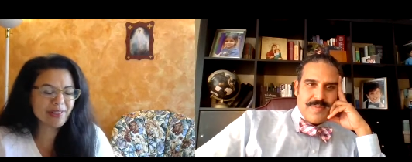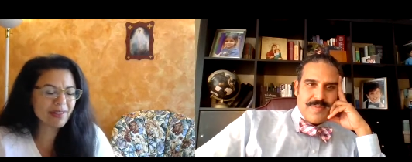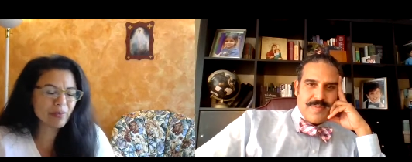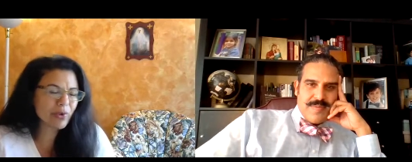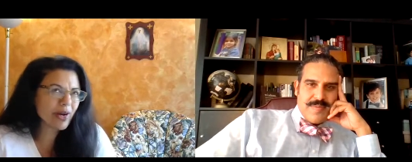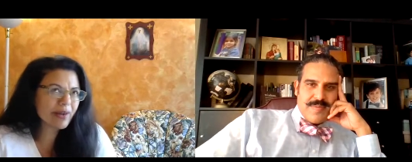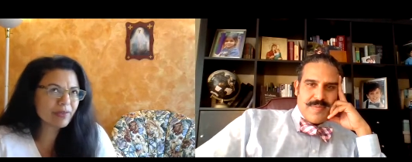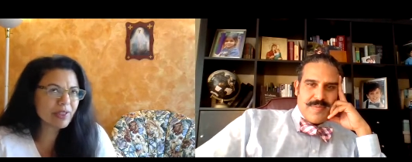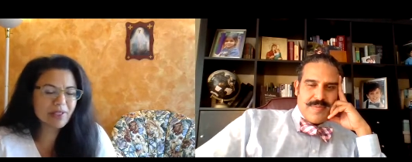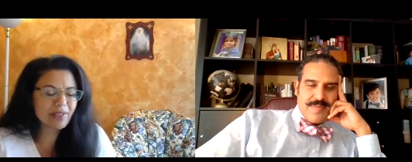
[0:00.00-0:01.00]
Speaker 1: And the more I
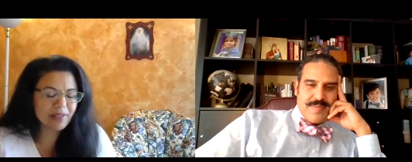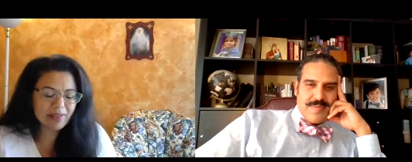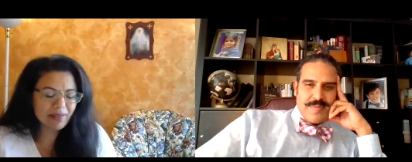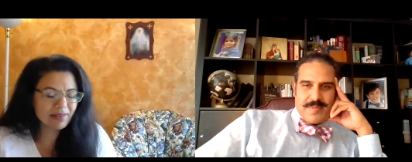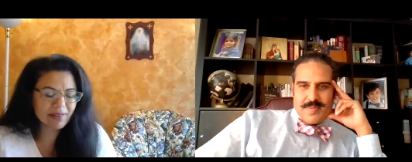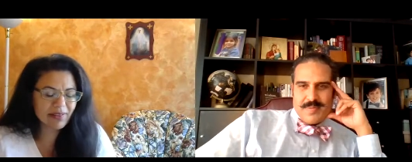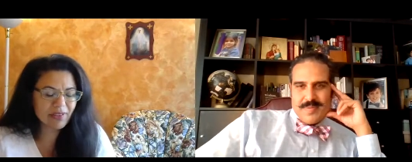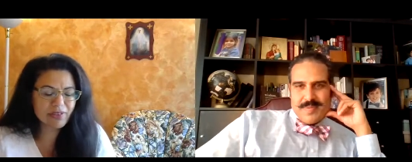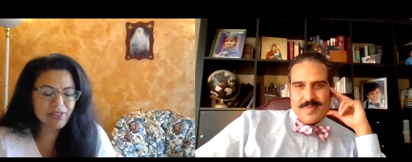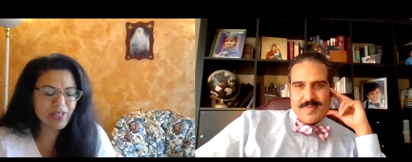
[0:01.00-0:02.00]
read and
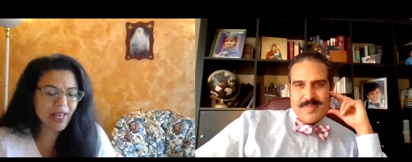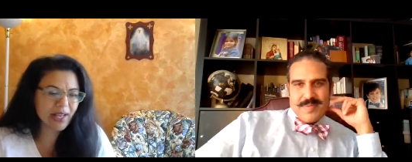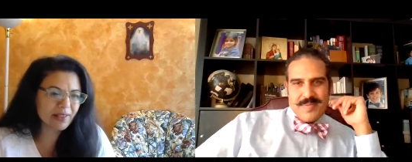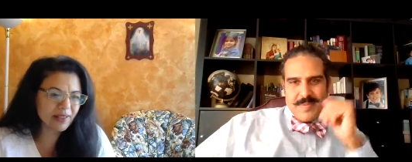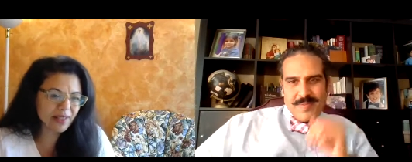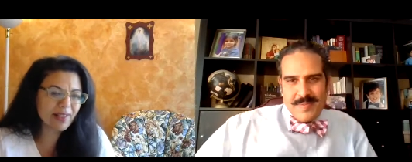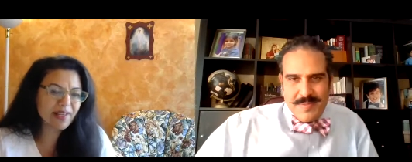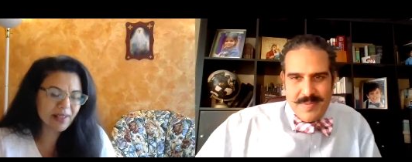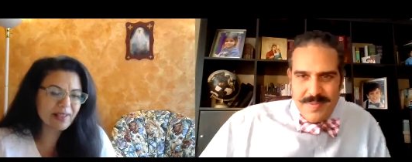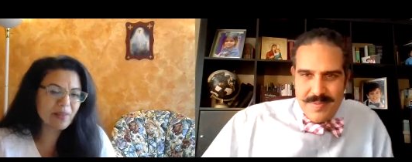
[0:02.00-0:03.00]
understand,
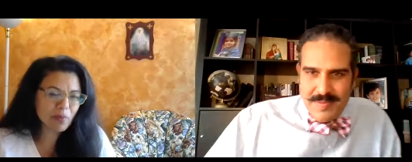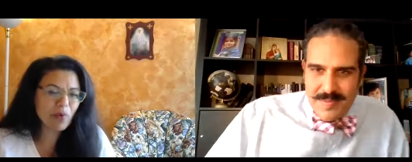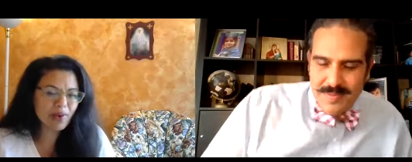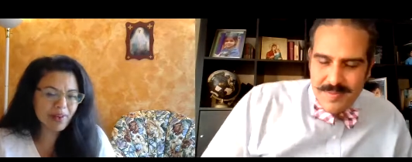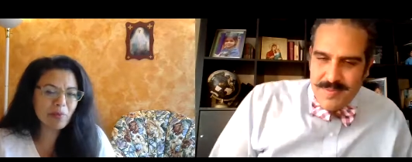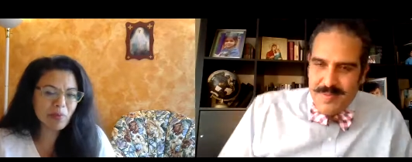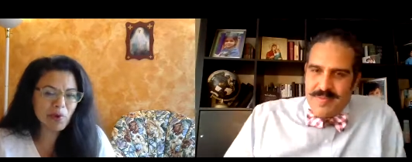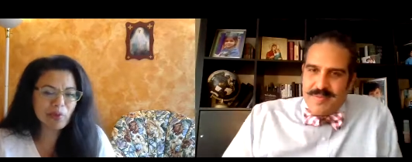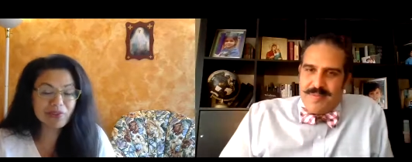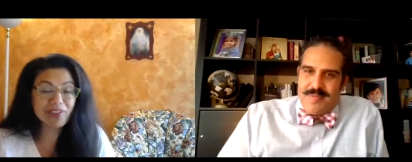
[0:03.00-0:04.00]
the more the more
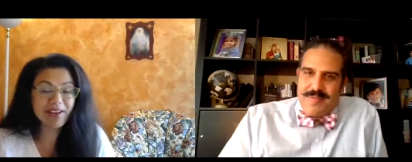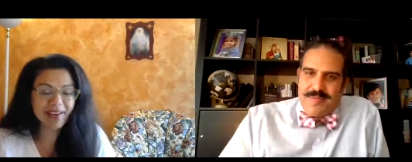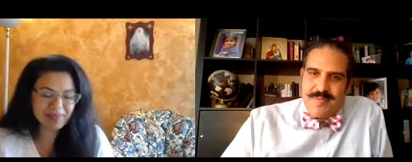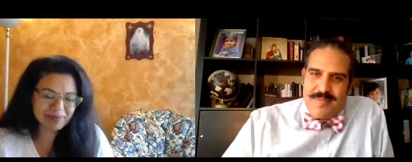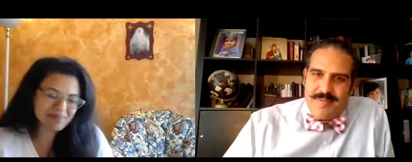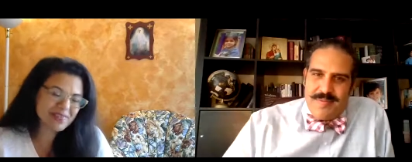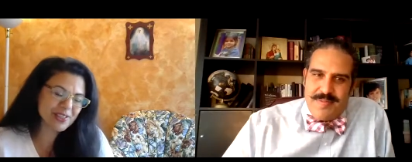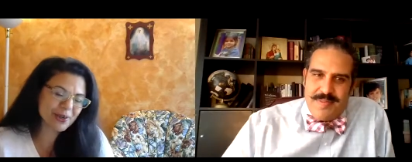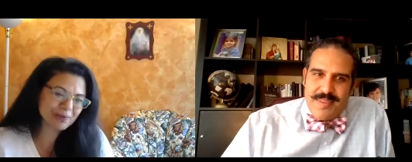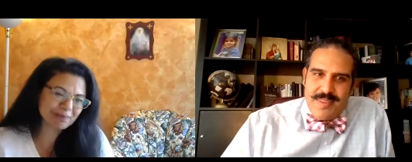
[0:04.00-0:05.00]
moved I am.
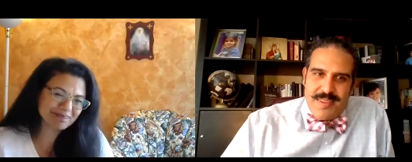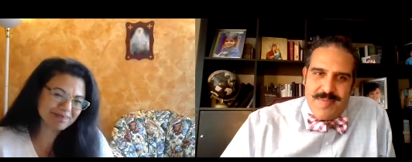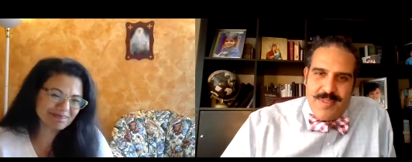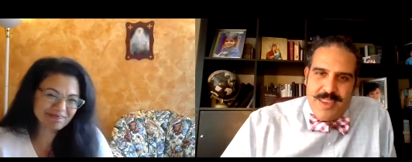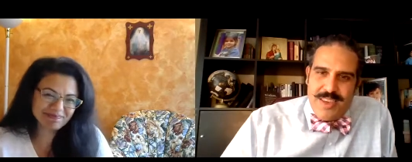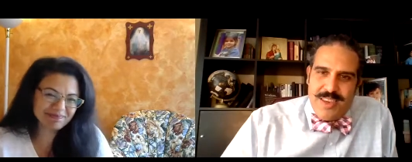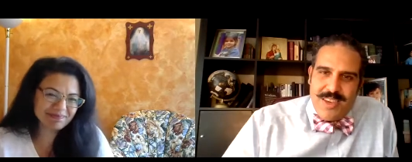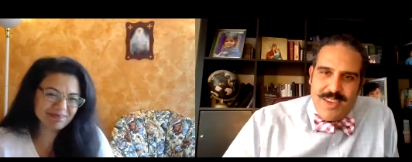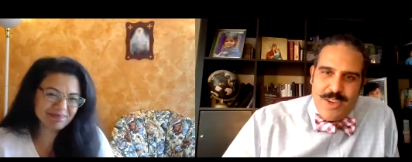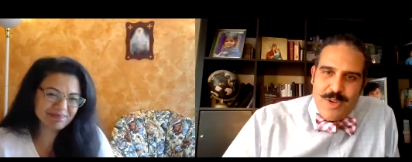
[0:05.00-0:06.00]
So
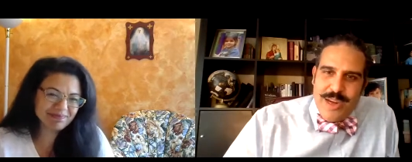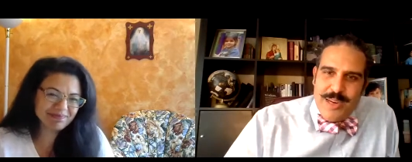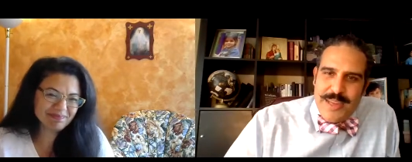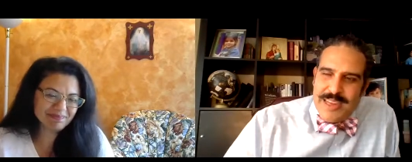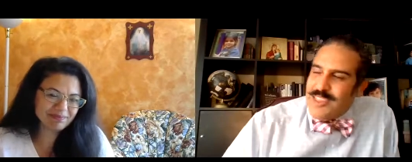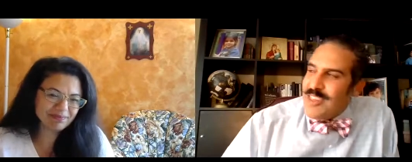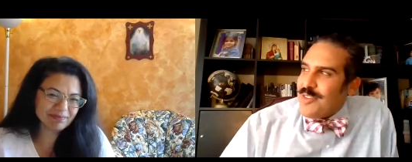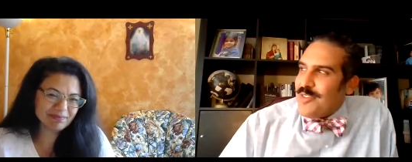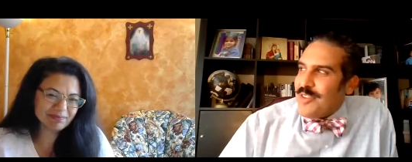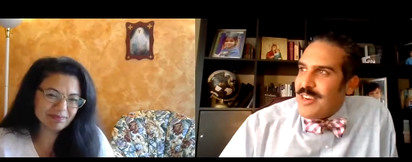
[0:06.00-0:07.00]
Speaker 2: you reminded me
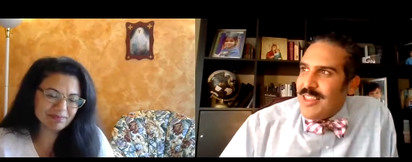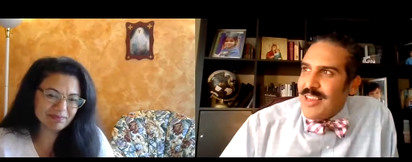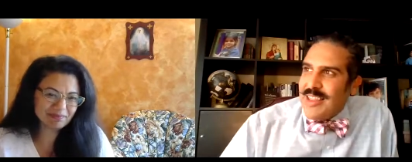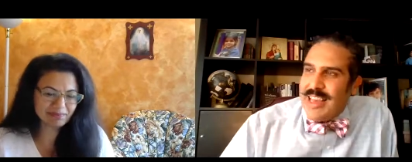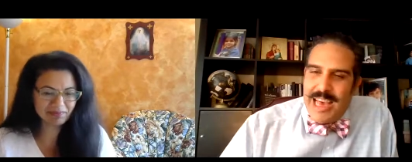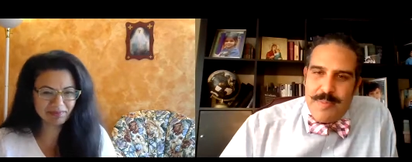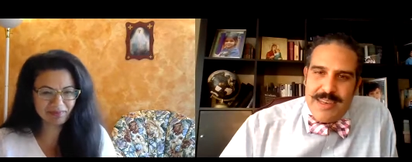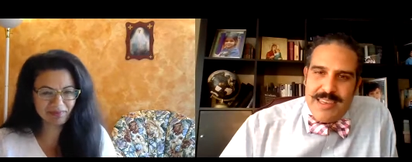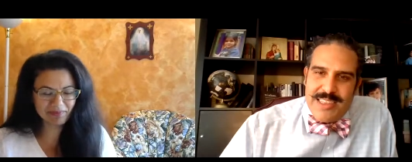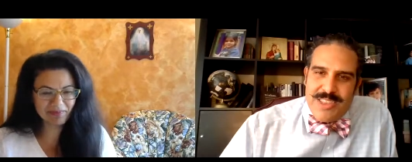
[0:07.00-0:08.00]
actually of a funny thing that
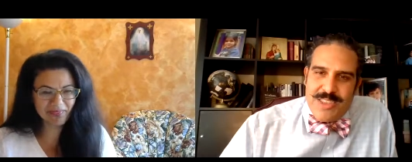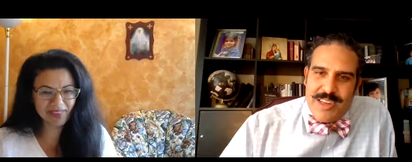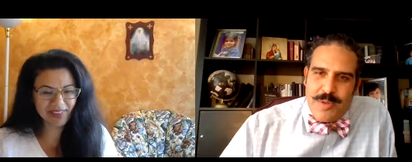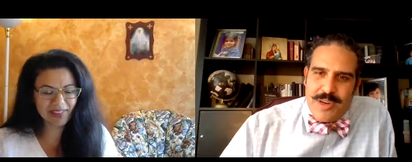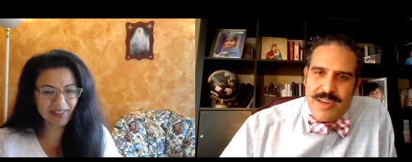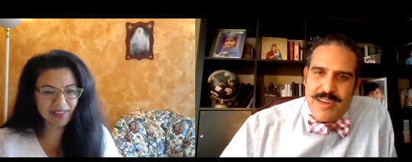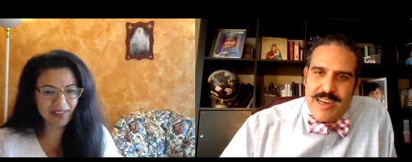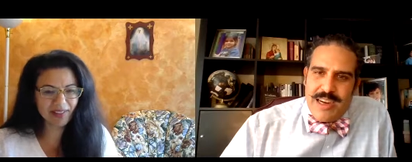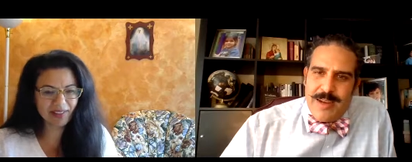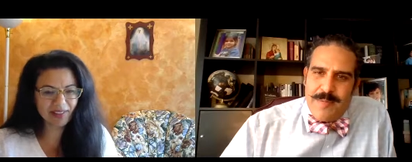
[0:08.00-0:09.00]
happened yesterday
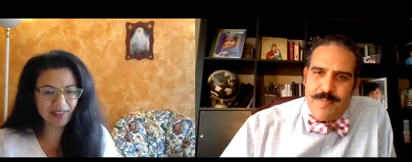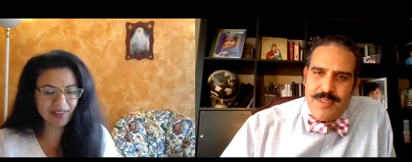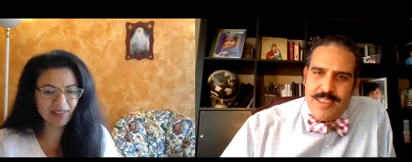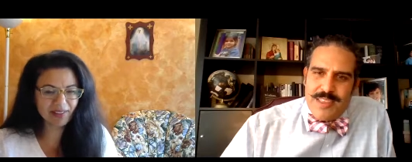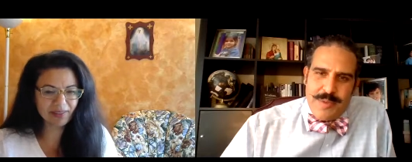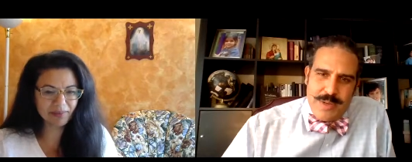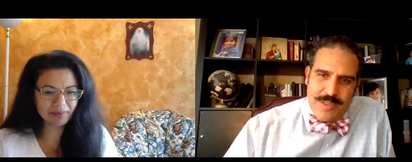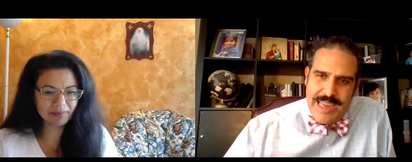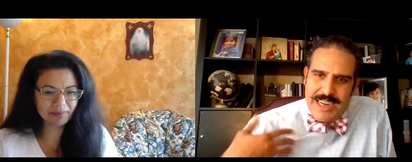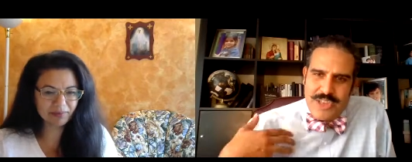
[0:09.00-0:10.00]
where um, somebody
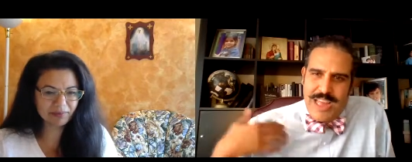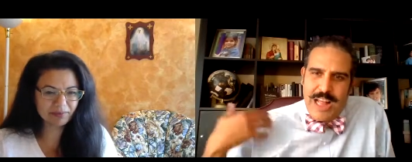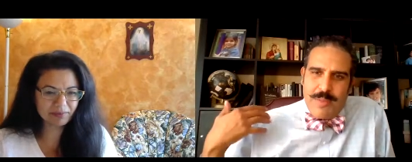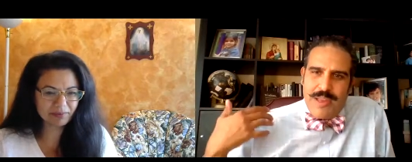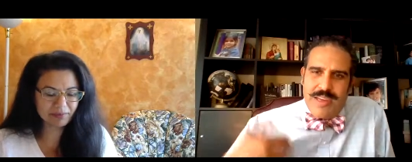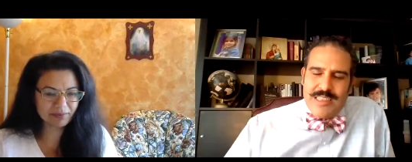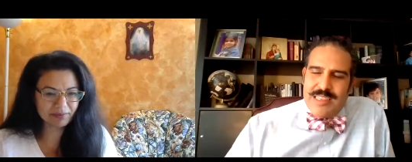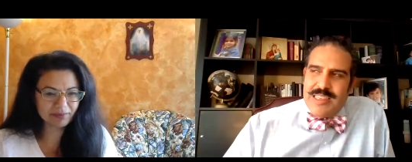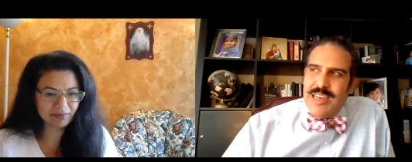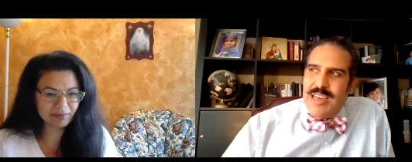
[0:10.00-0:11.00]
was actually helping
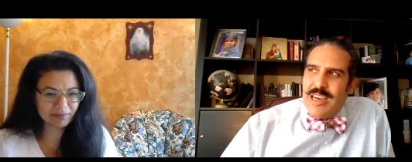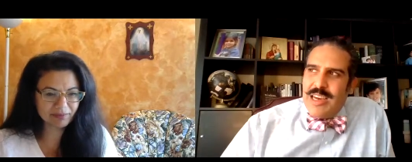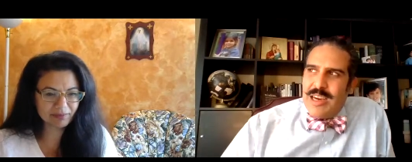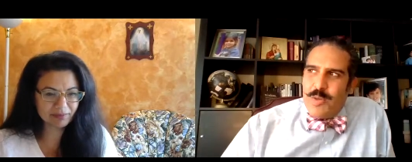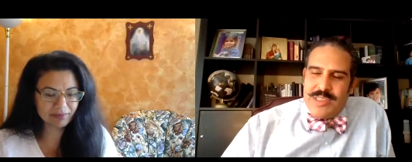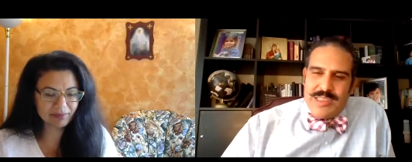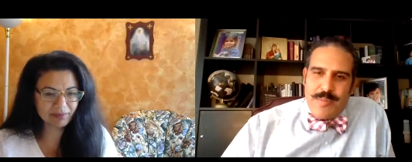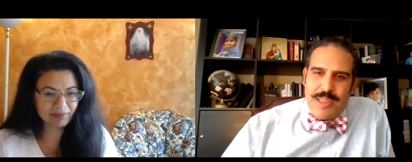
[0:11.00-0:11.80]
us uh, with